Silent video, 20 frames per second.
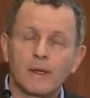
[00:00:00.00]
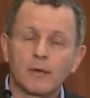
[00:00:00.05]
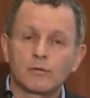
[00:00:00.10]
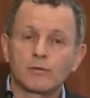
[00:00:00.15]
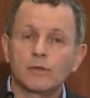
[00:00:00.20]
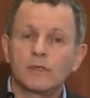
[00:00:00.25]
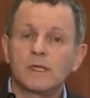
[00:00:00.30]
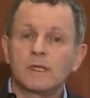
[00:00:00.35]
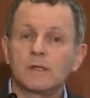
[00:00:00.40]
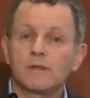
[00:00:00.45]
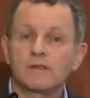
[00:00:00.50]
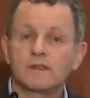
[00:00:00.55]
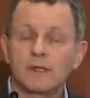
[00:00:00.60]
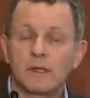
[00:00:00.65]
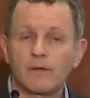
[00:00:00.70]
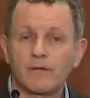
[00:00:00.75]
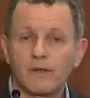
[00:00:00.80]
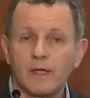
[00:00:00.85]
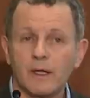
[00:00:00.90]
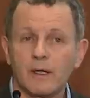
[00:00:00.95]
routine of
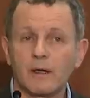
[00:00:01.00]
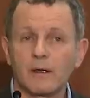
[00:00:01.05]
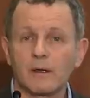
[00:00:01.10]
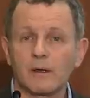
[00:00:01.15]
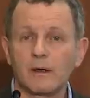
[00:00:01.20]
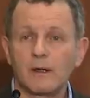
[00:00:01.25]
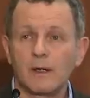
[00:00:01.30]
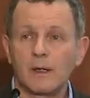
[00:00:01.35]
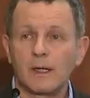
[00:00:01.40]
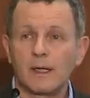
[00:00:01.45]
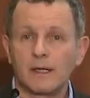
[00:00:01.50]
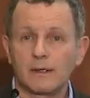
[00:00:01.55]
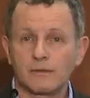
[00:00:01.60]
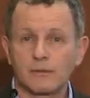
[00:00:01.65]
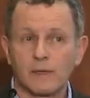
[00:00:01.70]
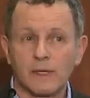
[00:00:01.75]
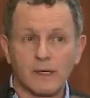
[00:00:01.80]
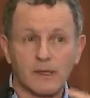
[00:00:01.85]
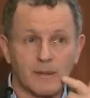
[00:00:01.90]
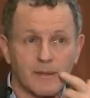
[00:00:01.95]
self-care is
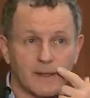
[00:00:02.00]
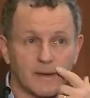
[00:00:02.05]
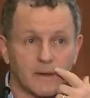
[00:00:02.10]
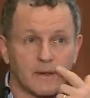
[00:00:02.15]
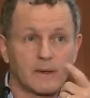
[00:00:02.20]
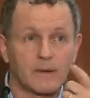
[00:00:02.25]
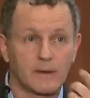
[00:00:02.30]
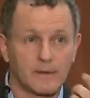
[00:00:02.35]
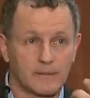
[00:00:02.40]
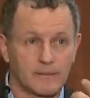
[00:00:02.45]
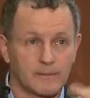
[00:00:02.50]
recommended.